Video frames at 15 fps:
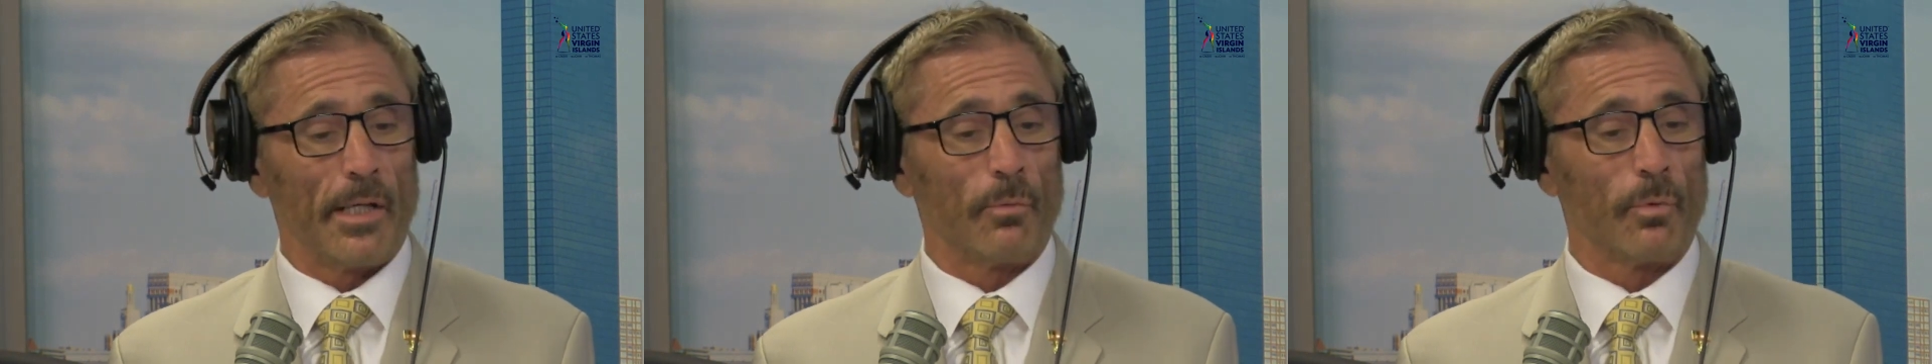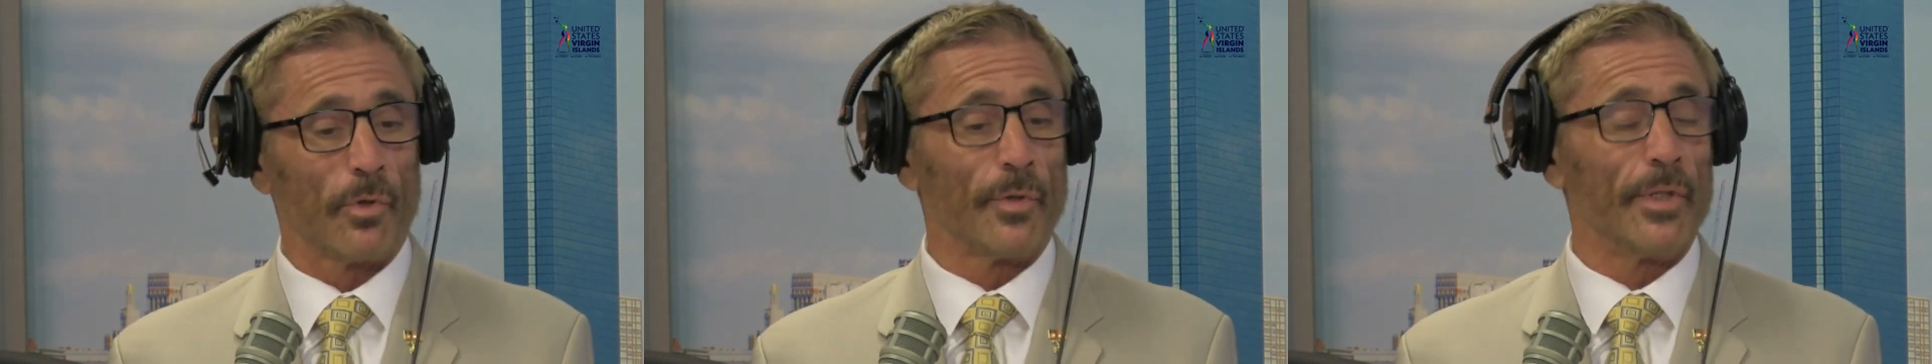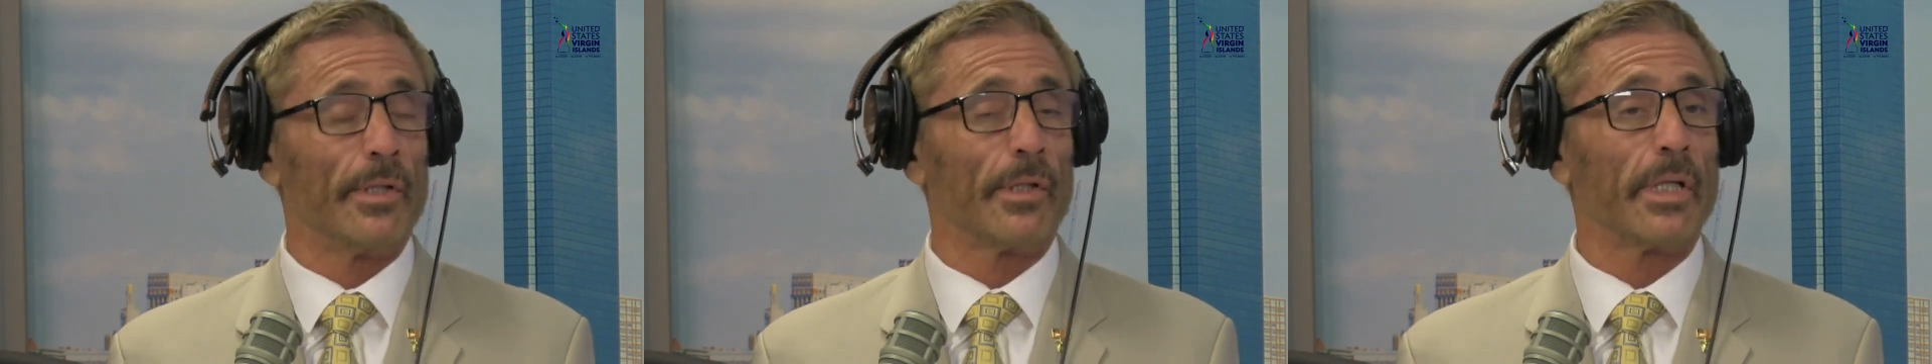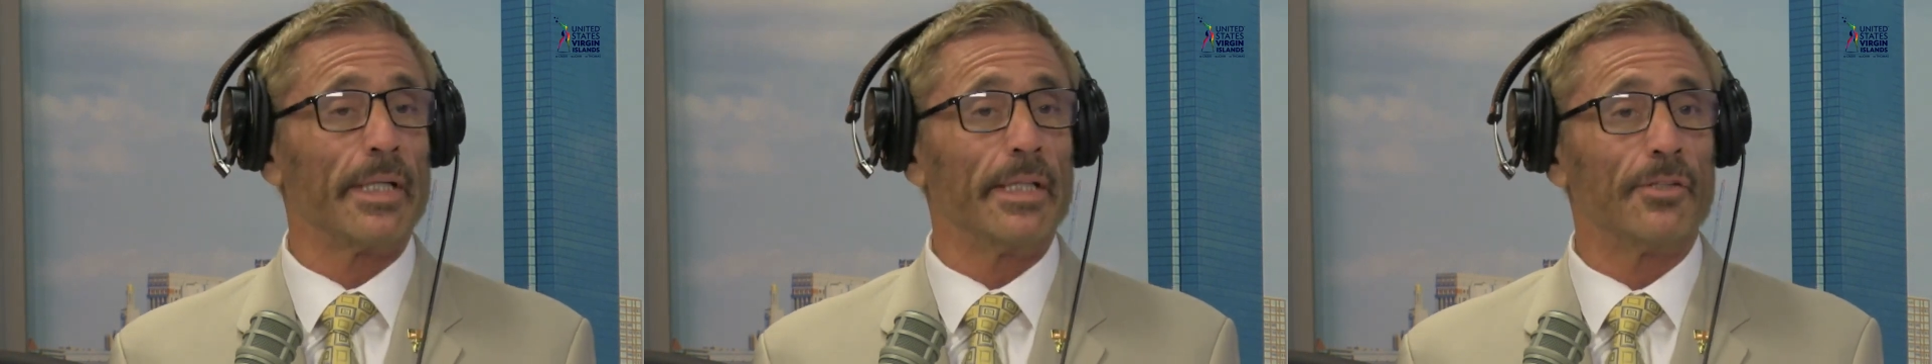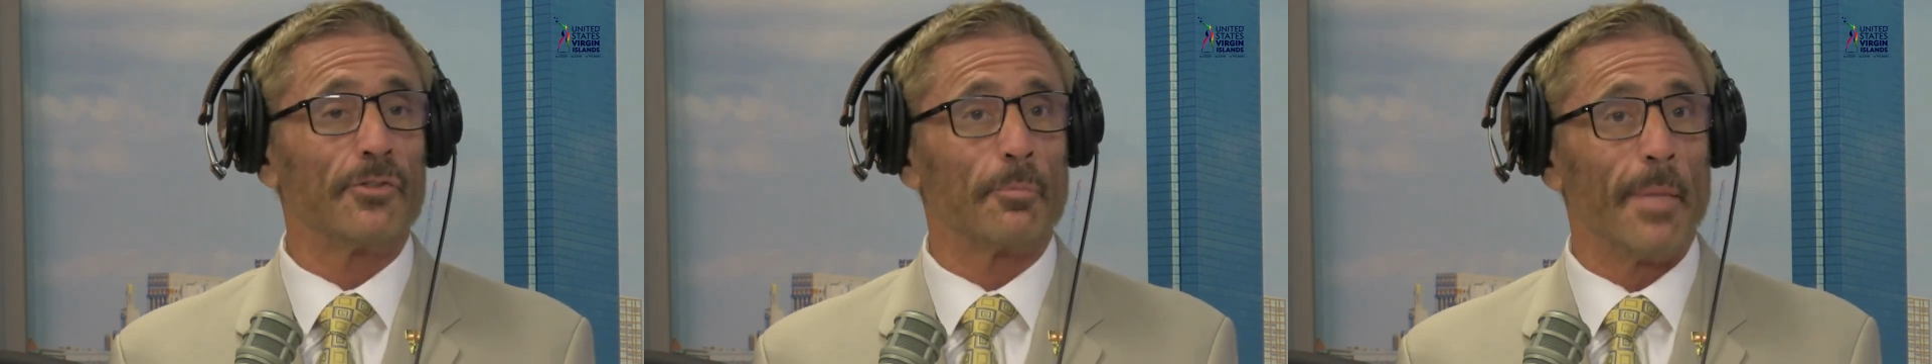We're in
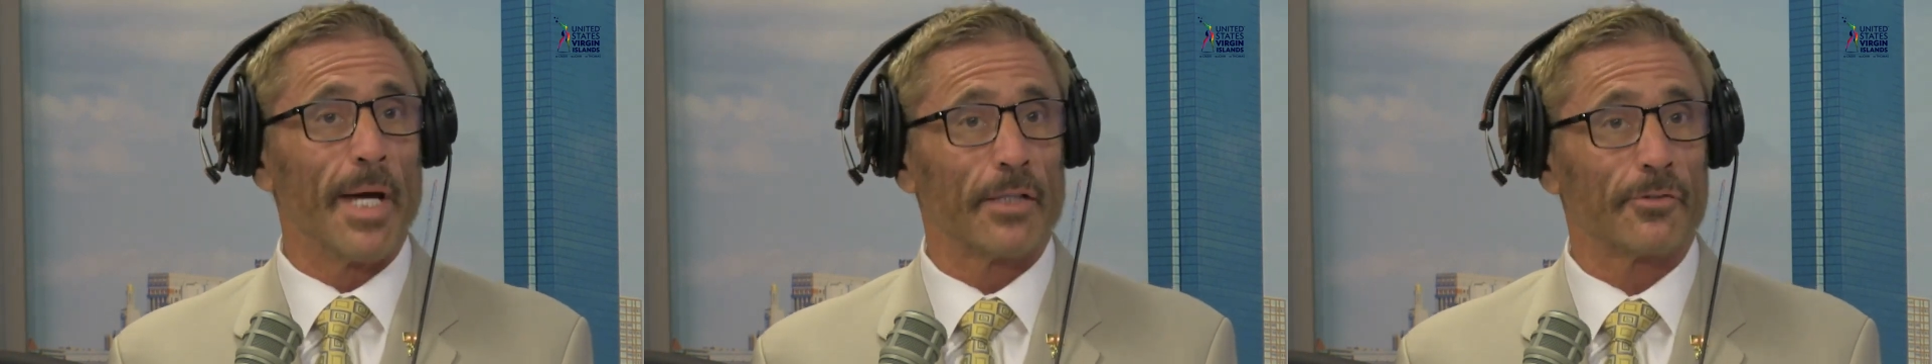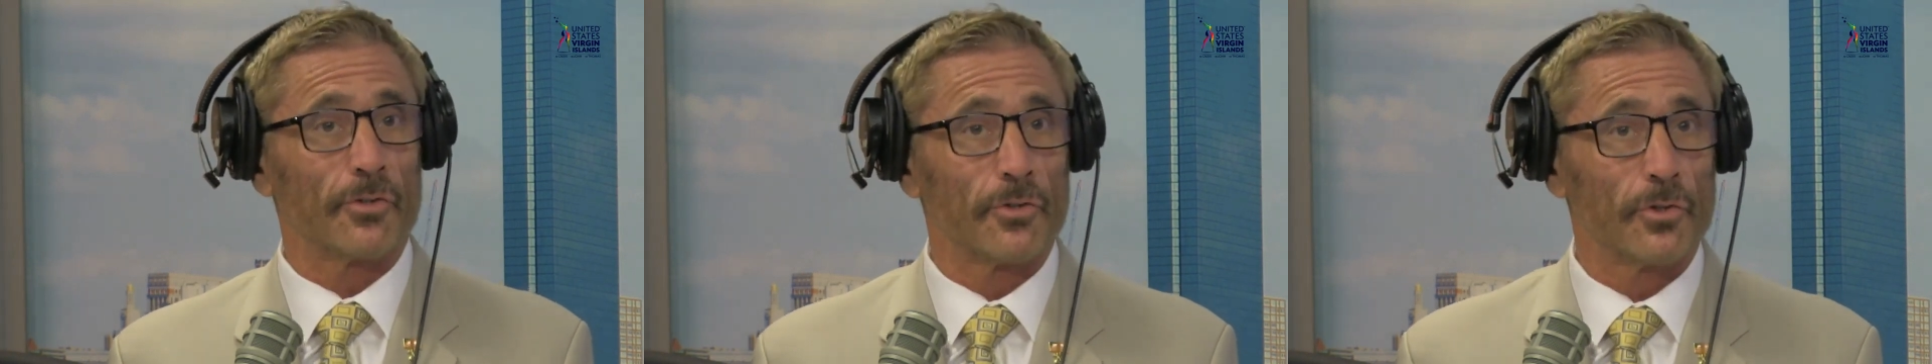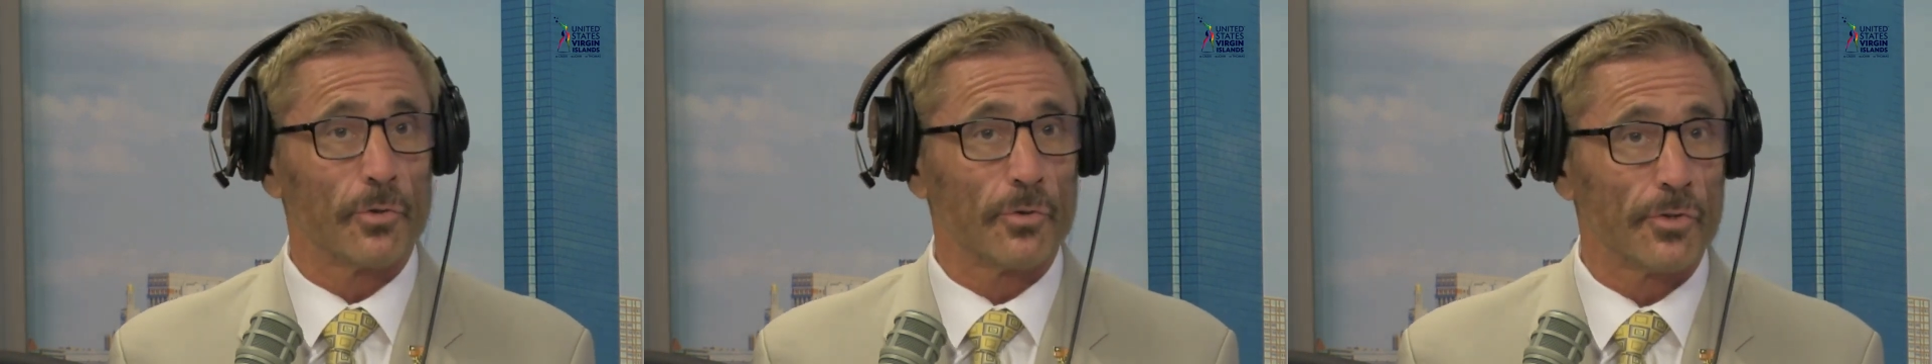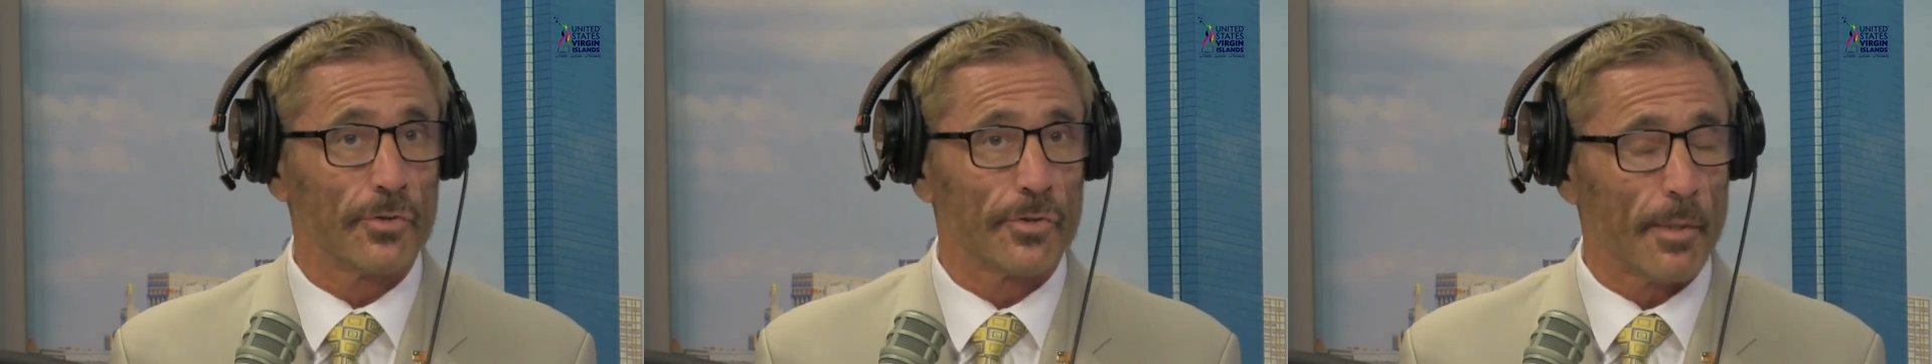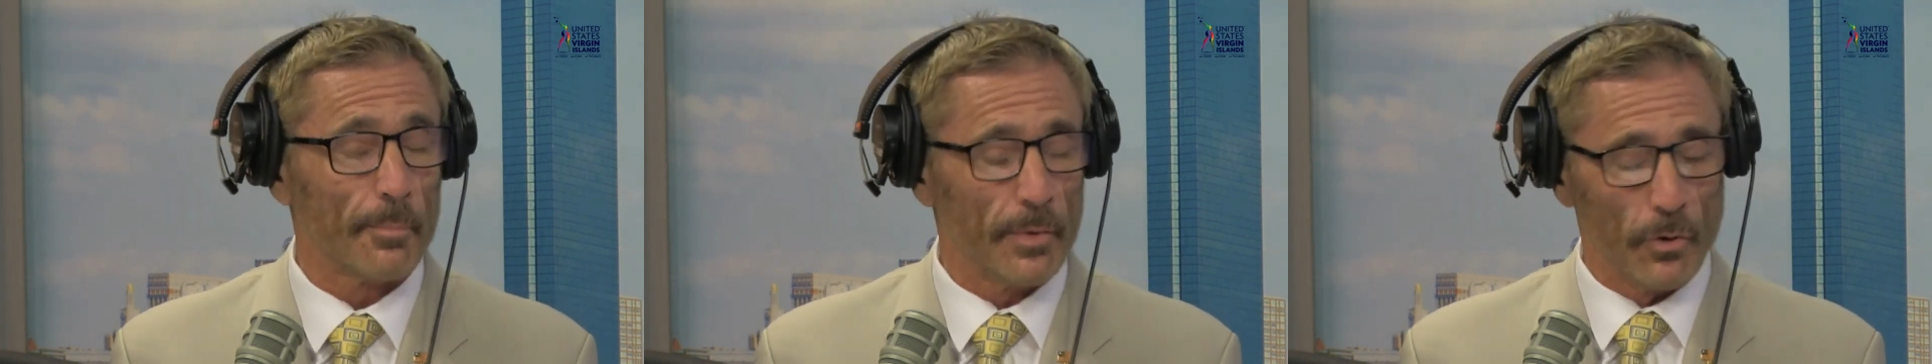Leeds, Massachusetts,
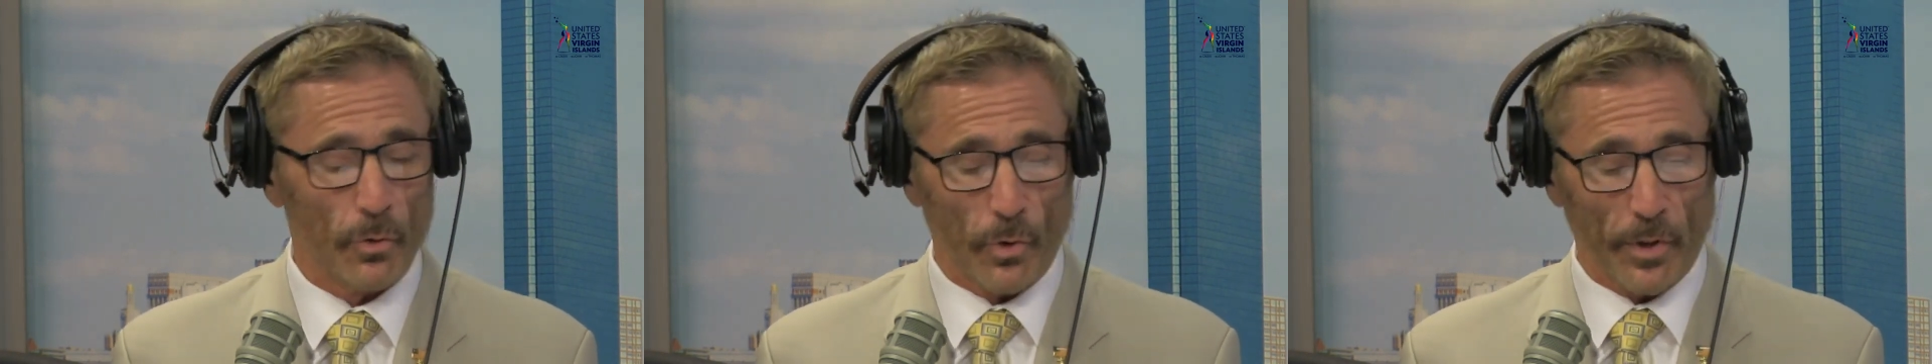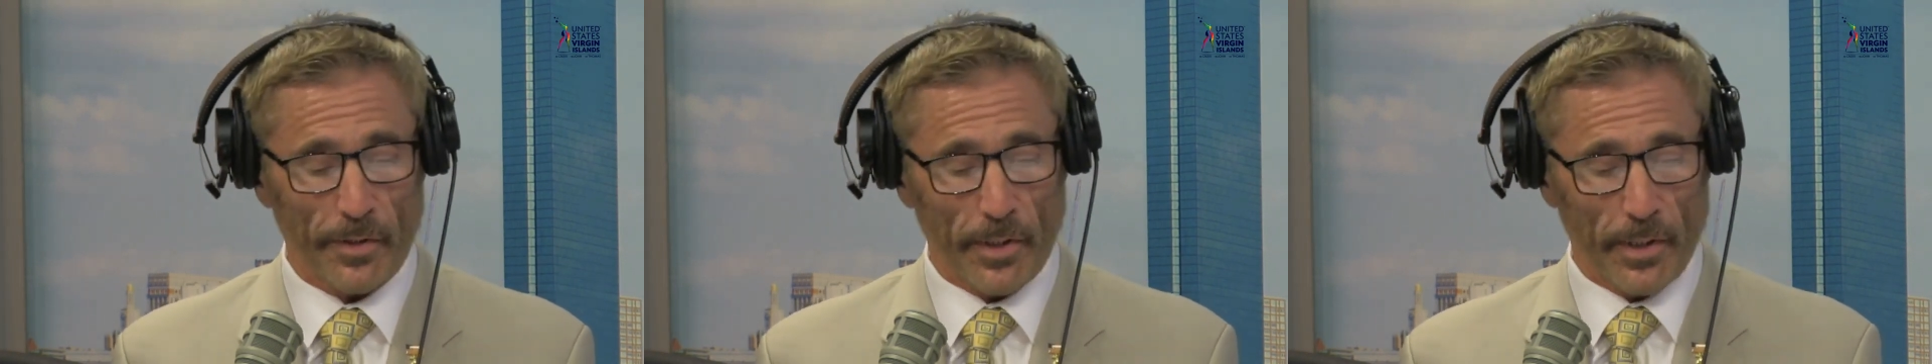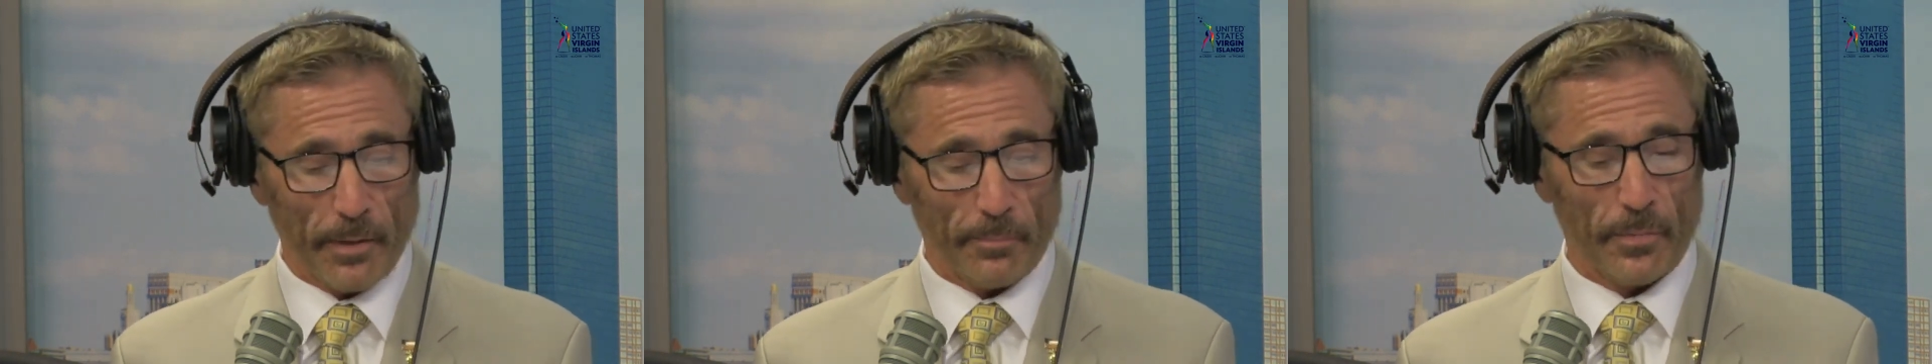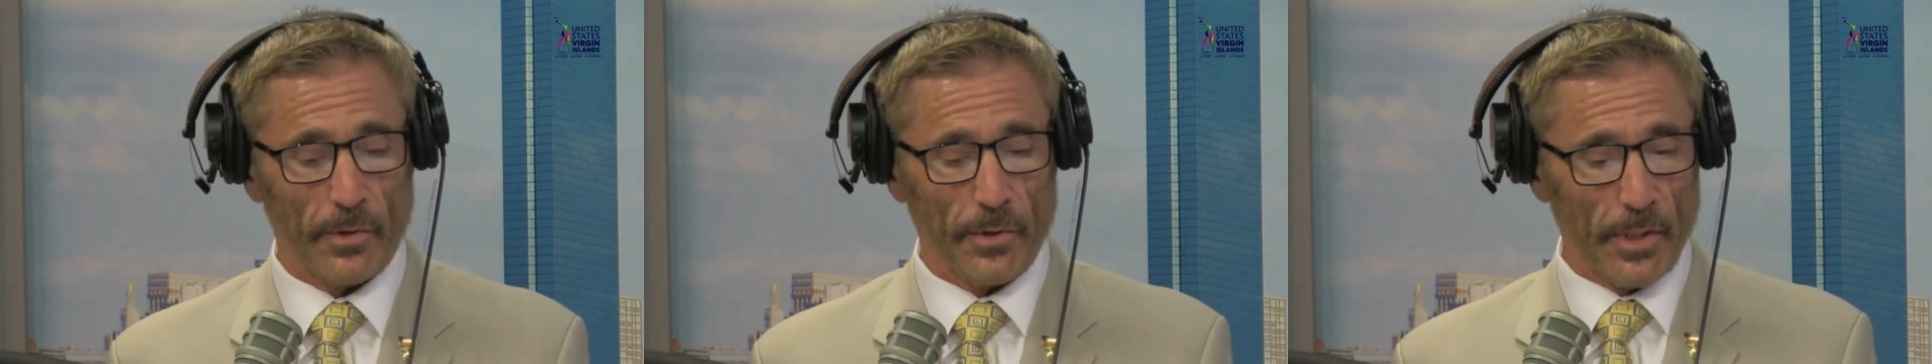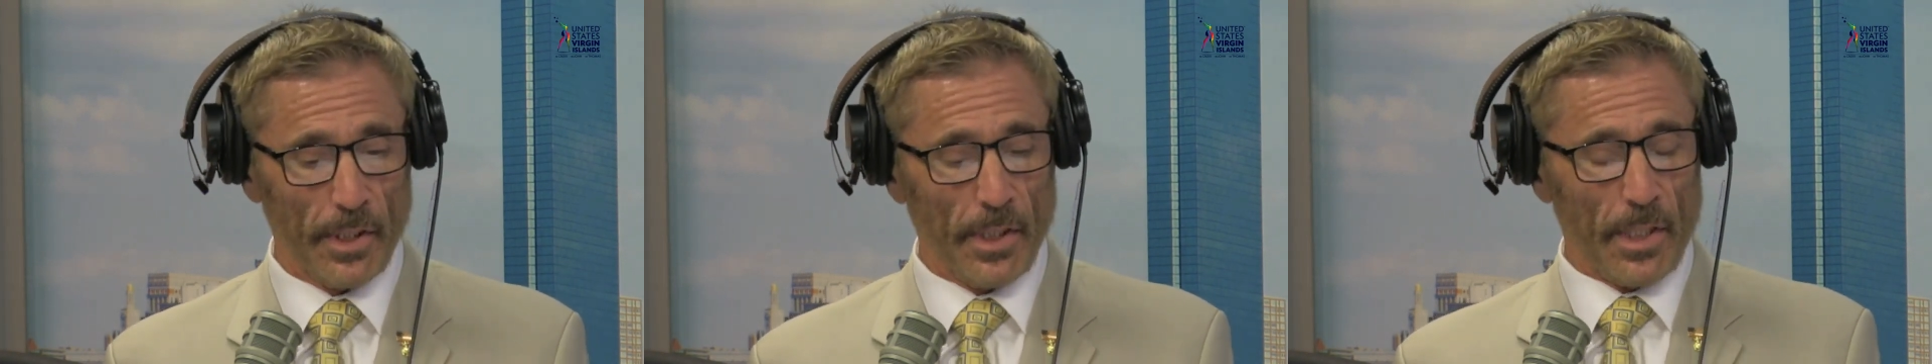up in Northampton,